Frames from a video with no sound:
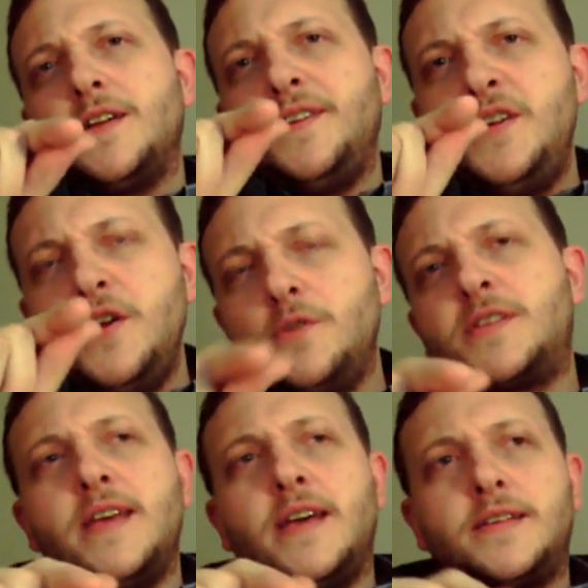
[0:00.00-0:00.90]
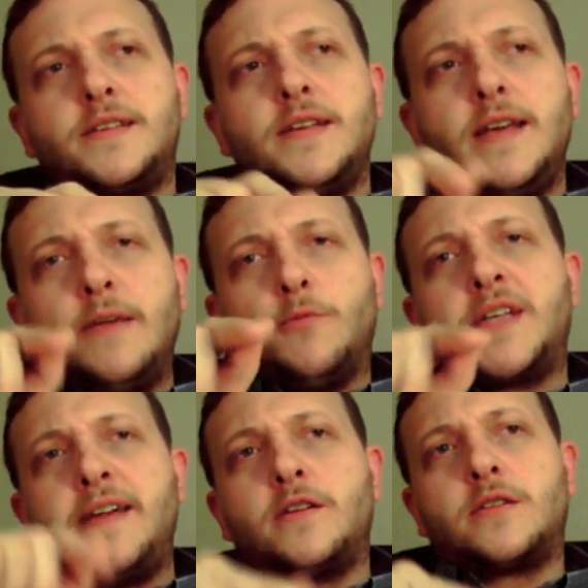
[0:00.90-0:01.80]
Use this. It will
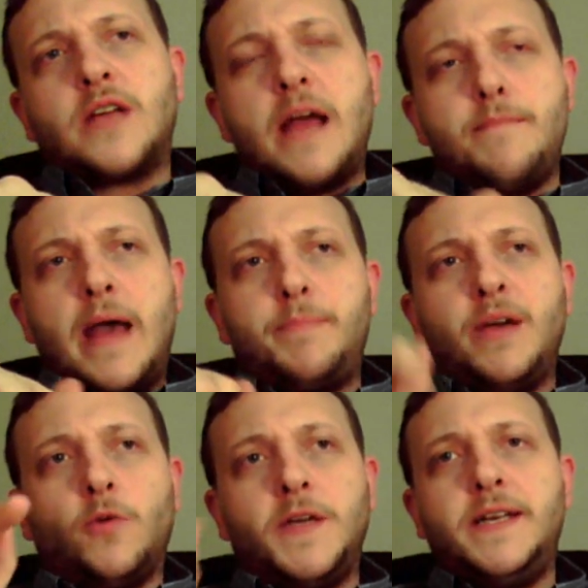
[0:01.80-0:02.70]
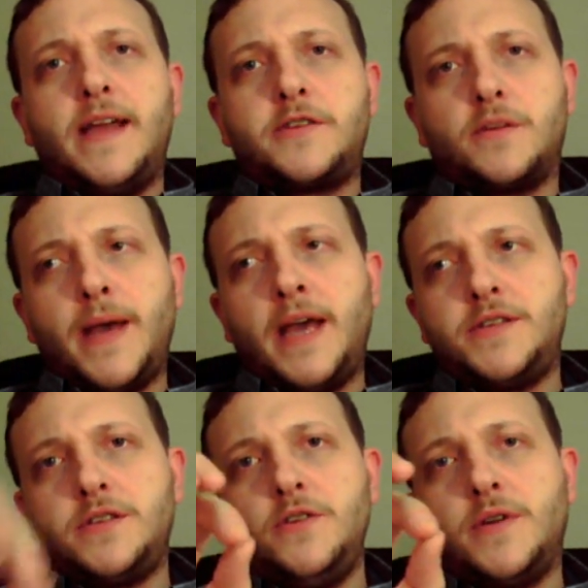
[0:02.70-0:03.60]
take your sitemap. It will index your
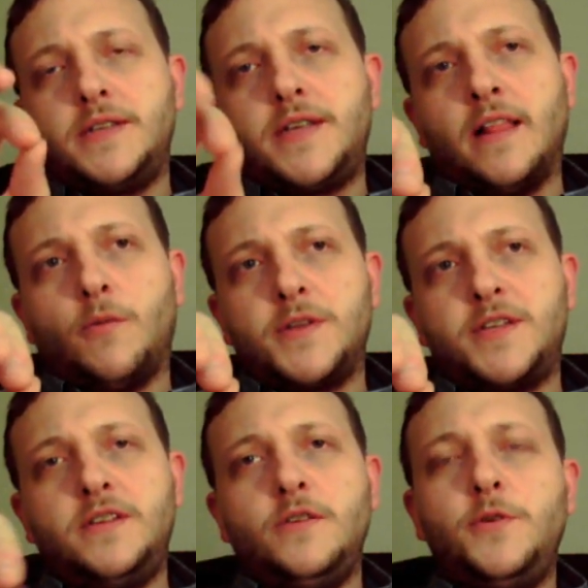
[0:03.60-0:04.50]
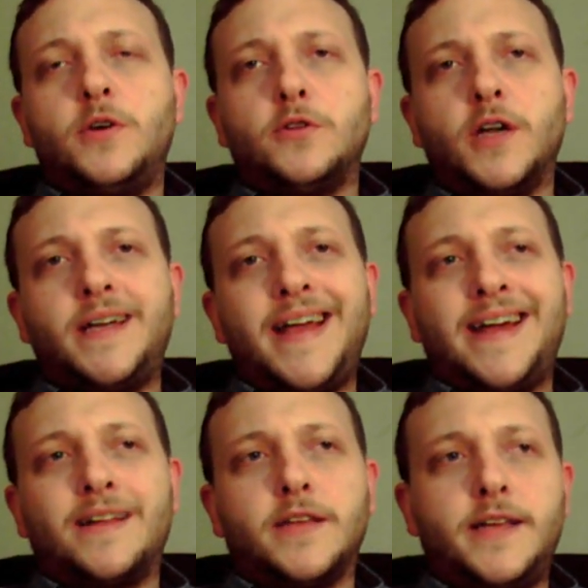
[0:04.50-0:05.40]
pages. You can tell it what to do. You can look at
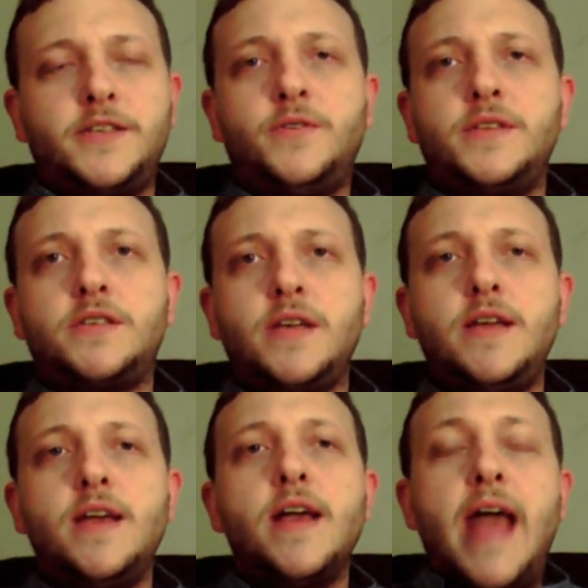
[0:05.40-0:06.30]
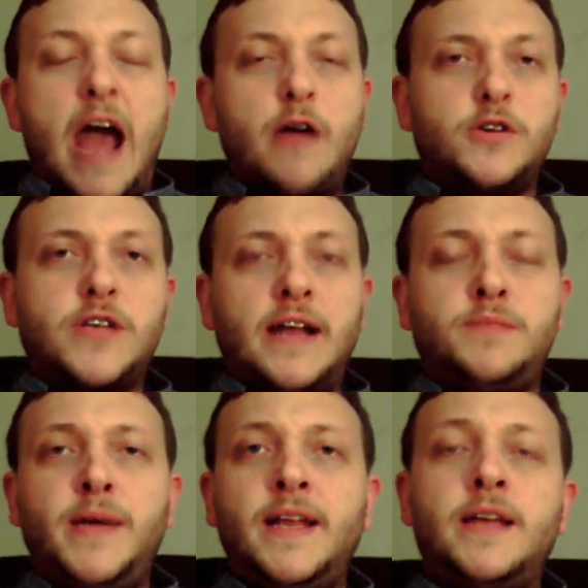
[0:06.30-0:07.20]
analytics. You can see how your site
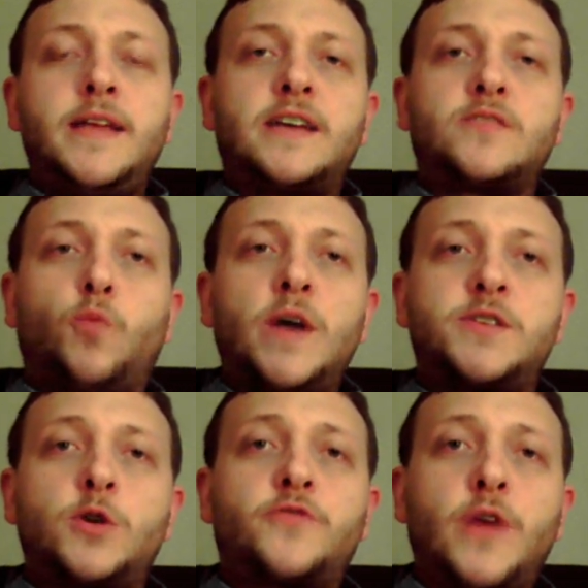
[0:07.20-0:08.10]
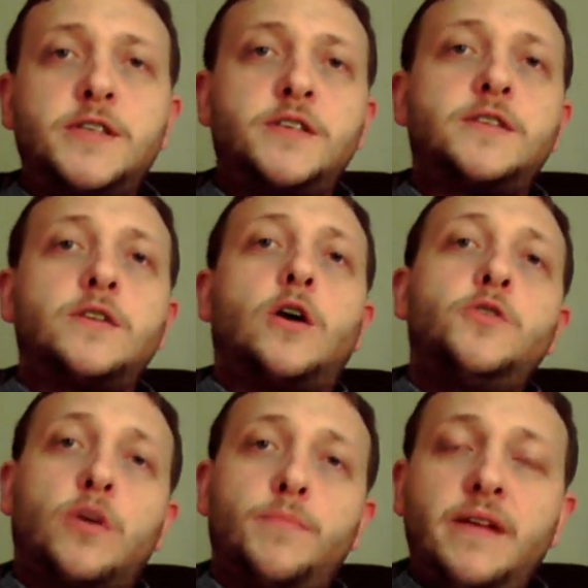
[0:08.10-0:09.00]
is being indexed, what search phrases
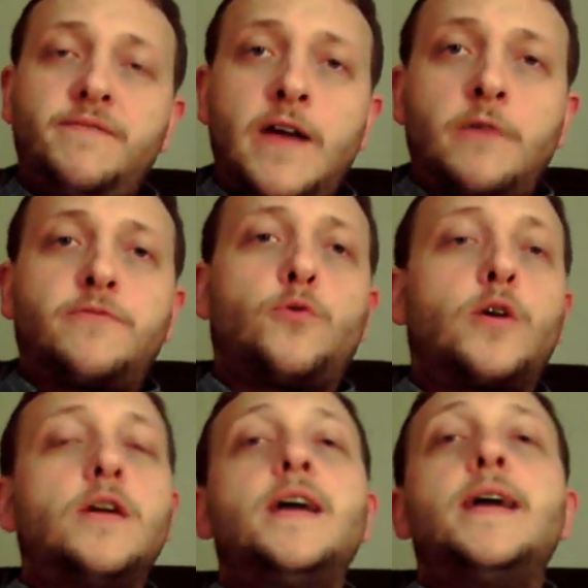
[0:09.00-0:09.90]
you are being found for,